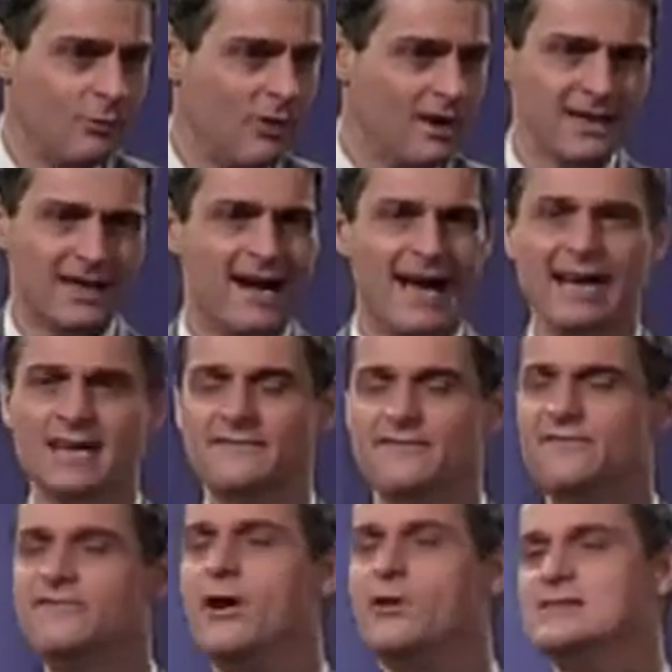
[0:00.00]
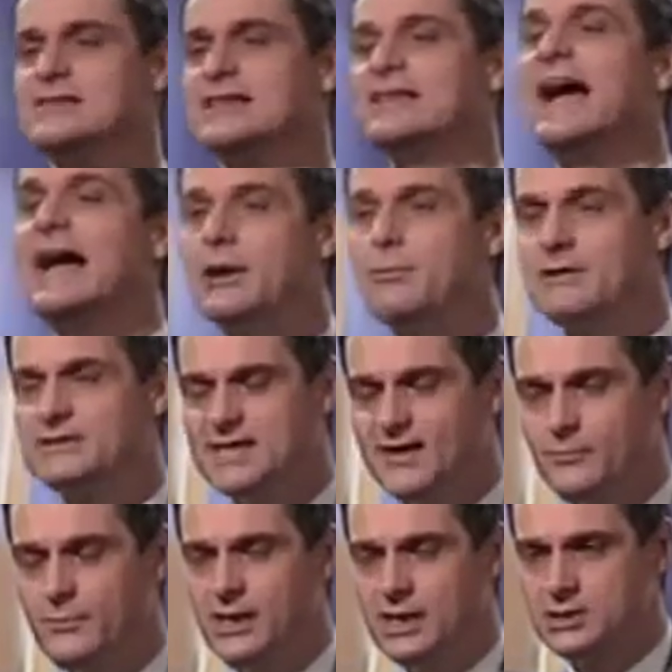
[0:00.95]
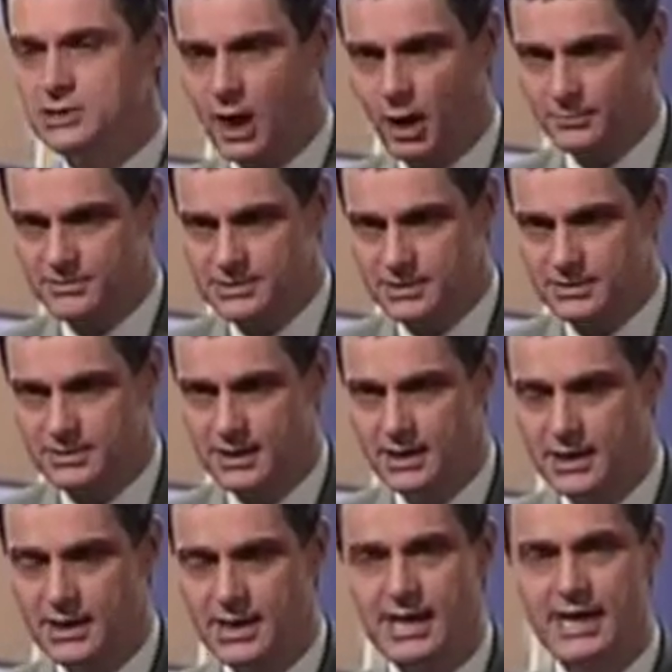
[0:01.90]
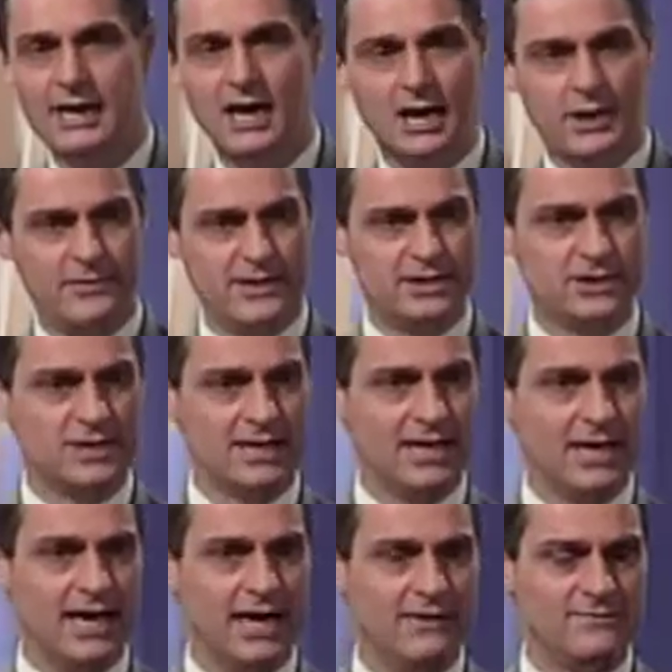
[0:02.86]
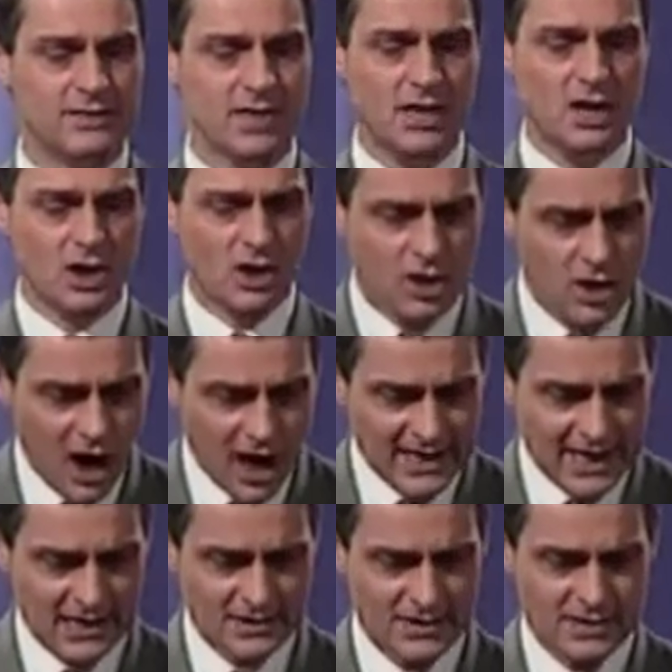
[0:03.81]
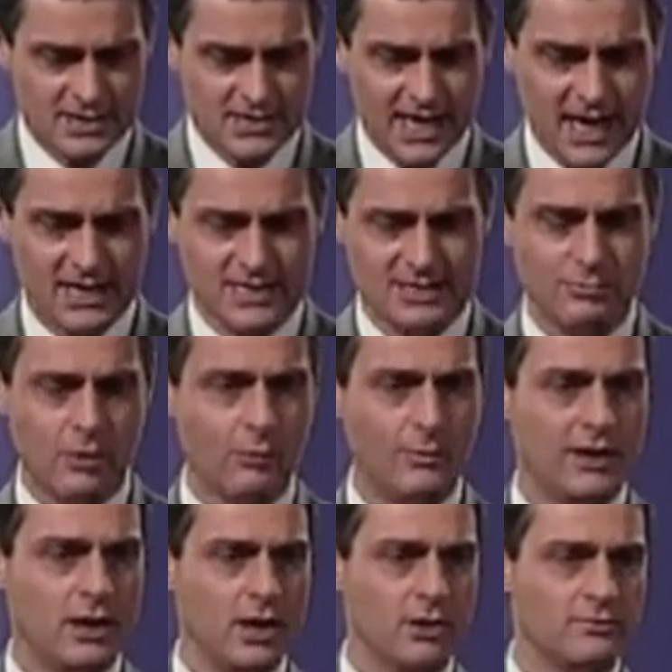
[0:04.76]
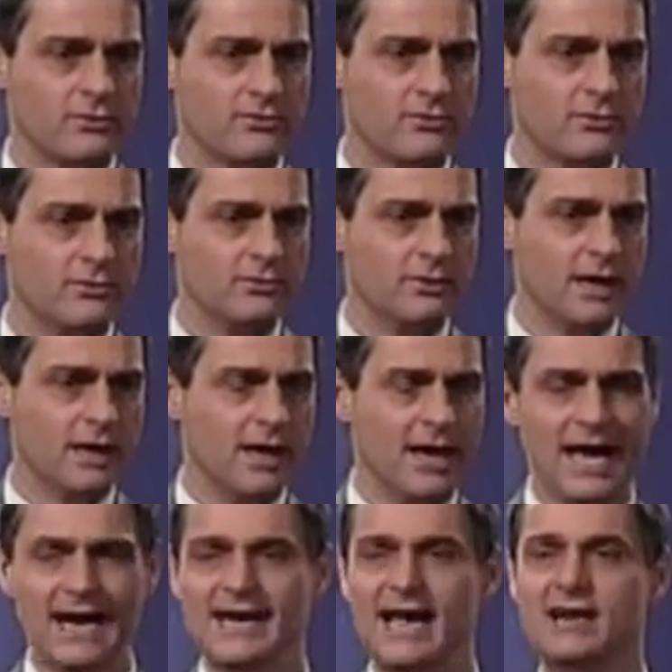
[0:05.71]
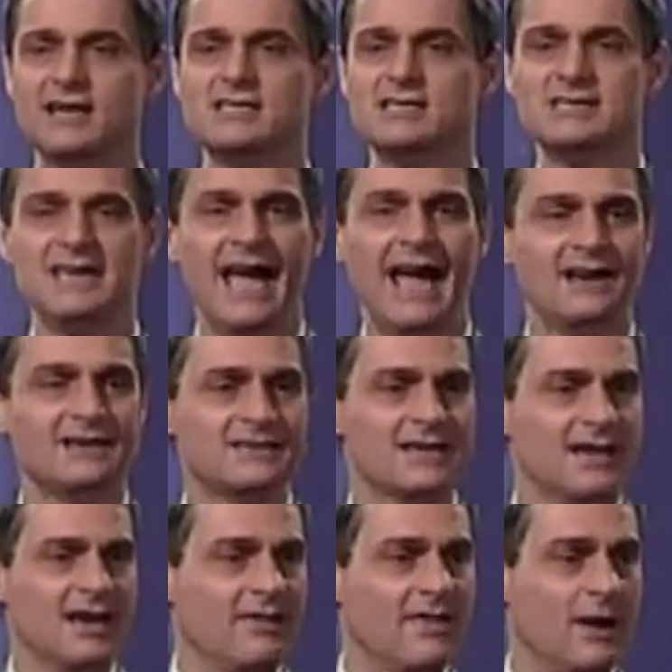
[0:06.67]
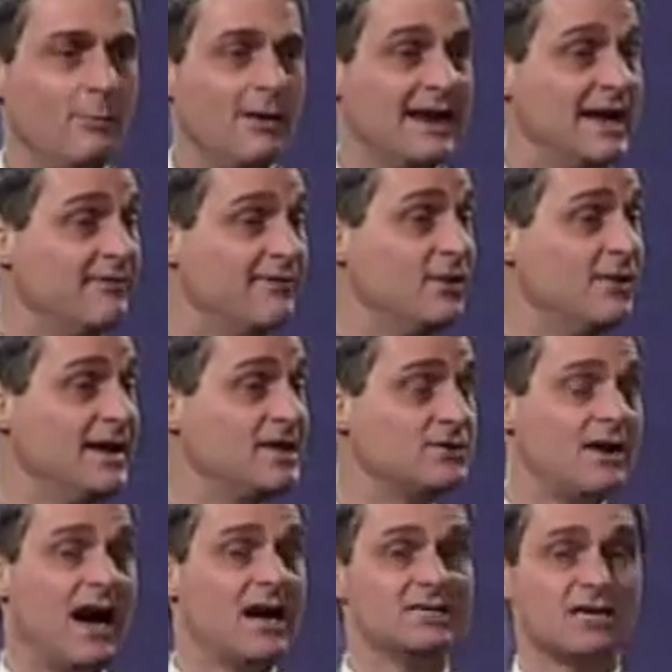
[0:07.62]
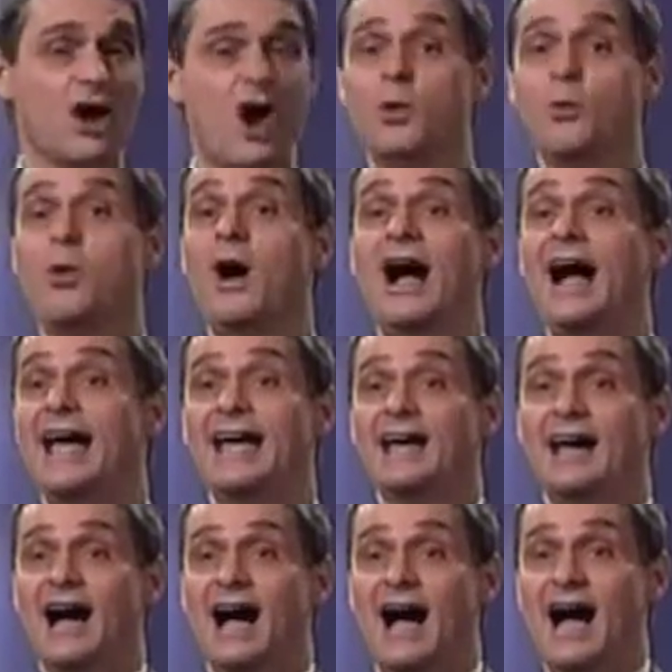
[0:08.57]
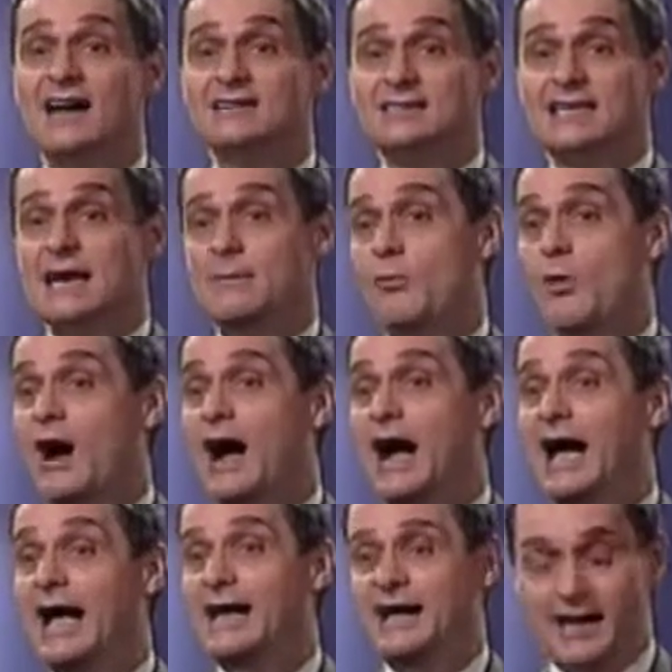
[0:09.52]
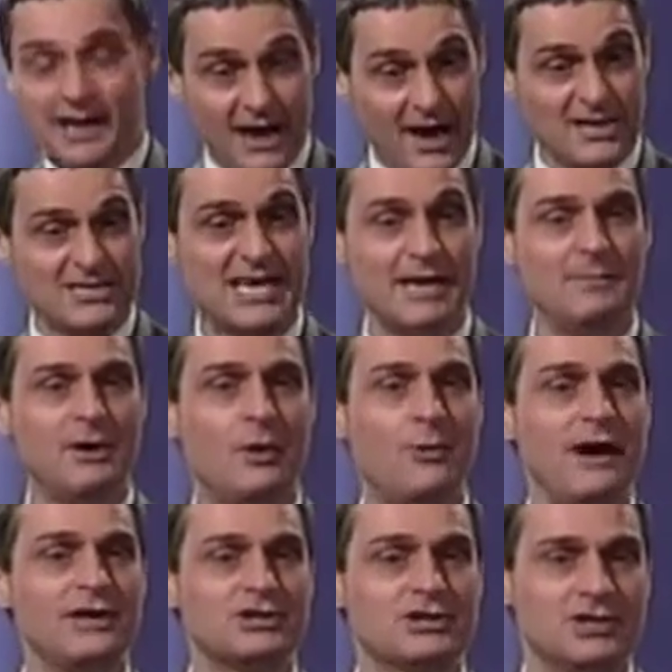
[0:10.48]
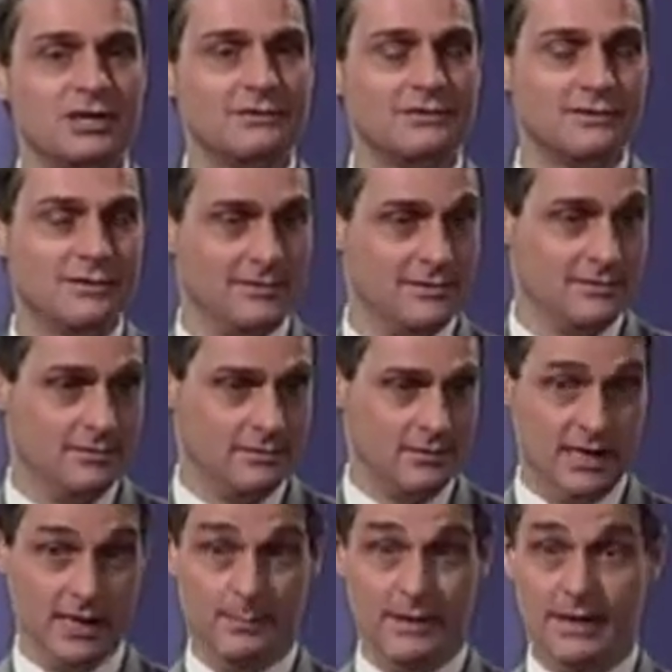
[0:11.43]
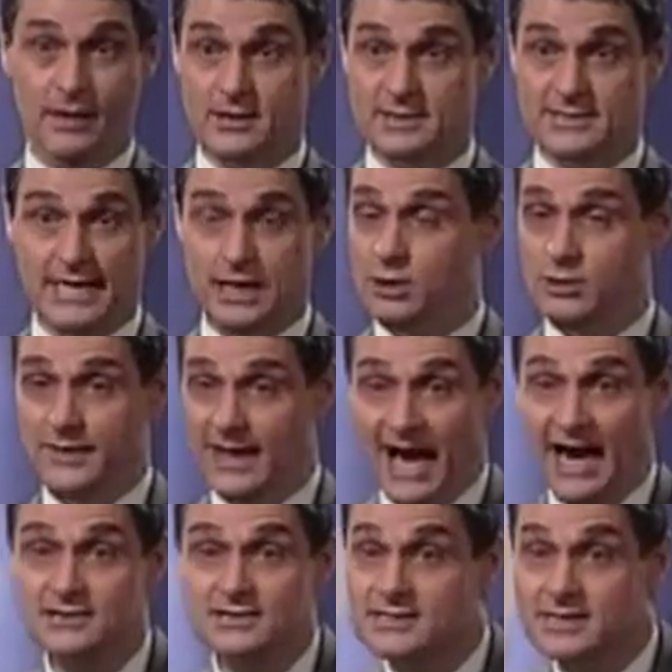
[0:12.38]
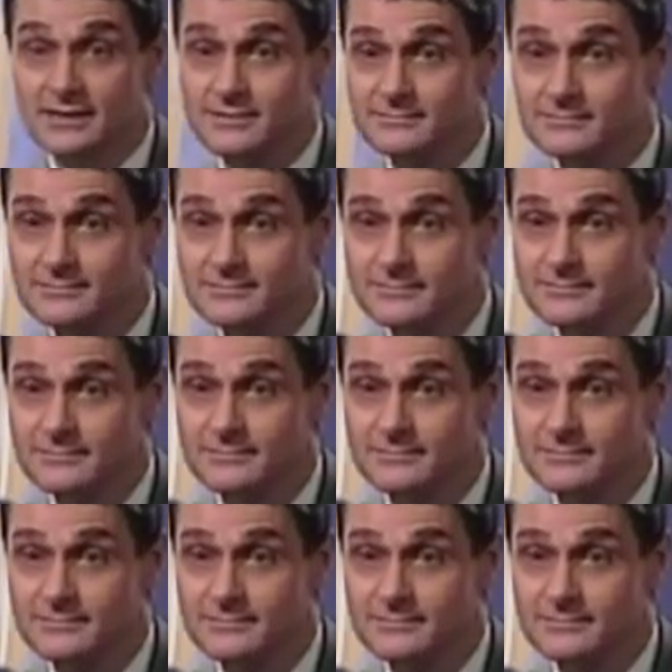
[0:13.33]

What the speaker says: What kind of false language have we adopted in our Christian lives? God understands what we go through, and he understands that we need, if you need to ask God why, ask him why. Ask him a question. He may not tell you the answer,